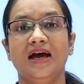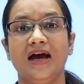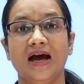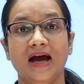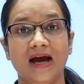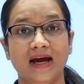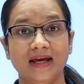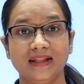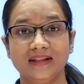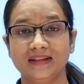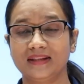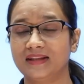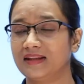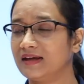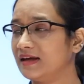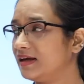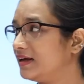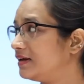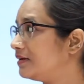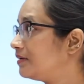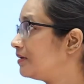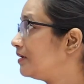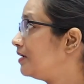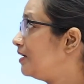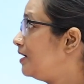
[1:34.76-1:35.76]
and
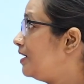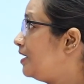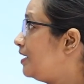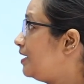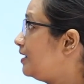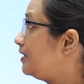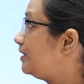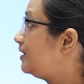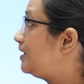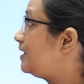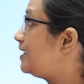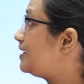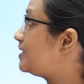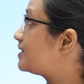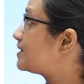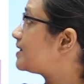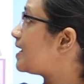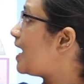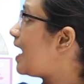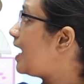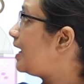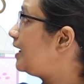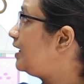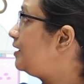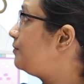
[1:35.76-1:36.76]
then these
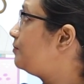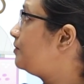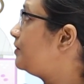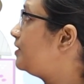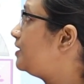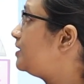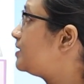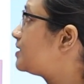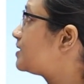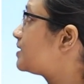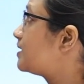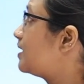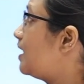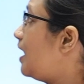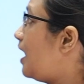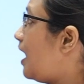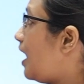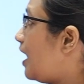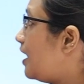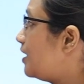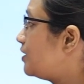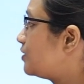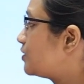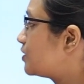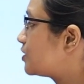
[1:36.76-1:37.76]
animals
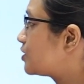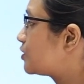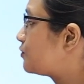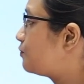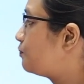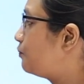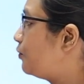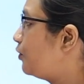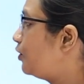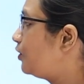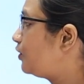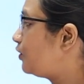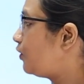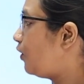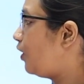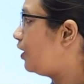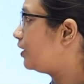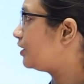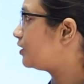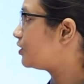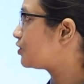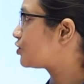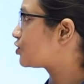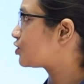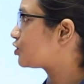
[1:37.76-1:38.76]
are just put
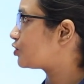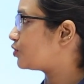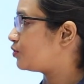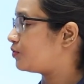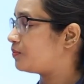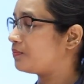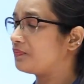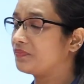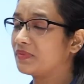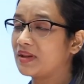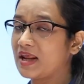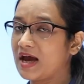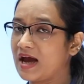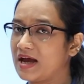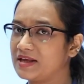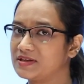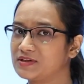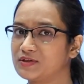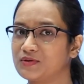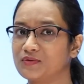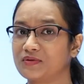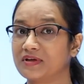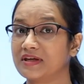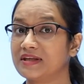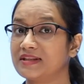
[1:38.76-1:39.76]
on a show,
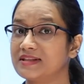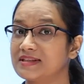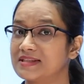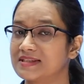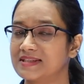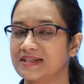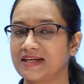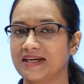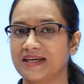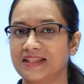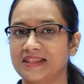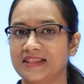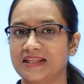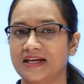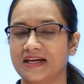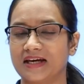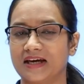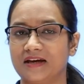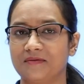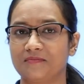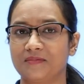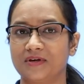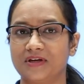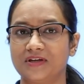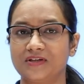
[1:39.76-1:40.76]
as you can see in the
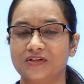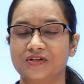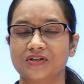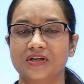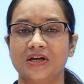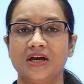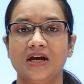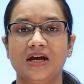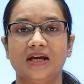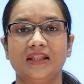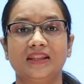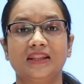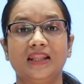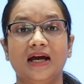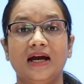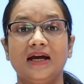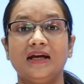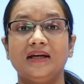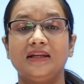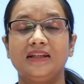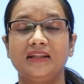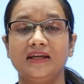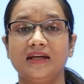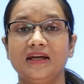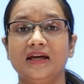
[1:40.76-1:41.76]
image,
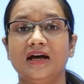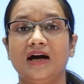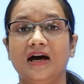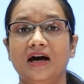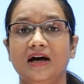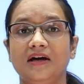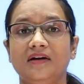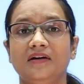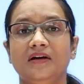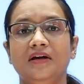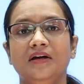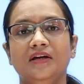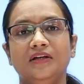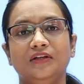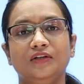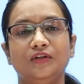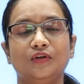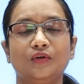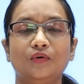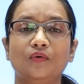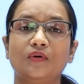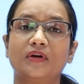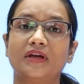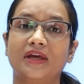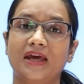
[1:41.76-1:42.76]
that they are
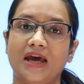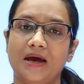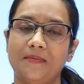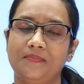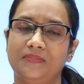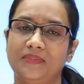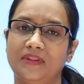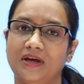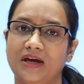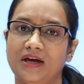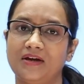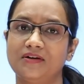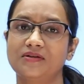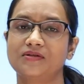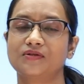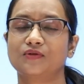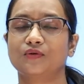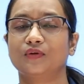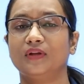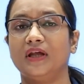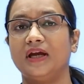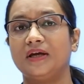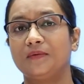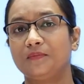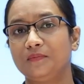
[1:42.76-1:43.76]
kept there
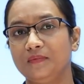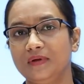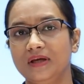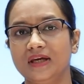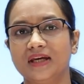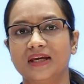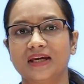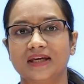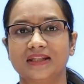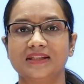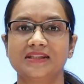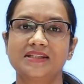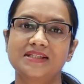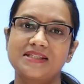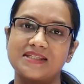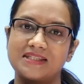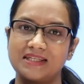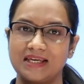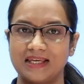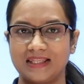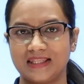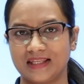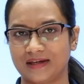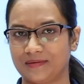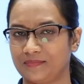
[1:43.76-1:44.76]
so that we can
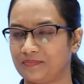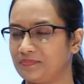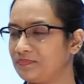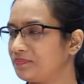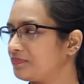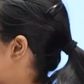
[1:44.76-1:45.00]
see them.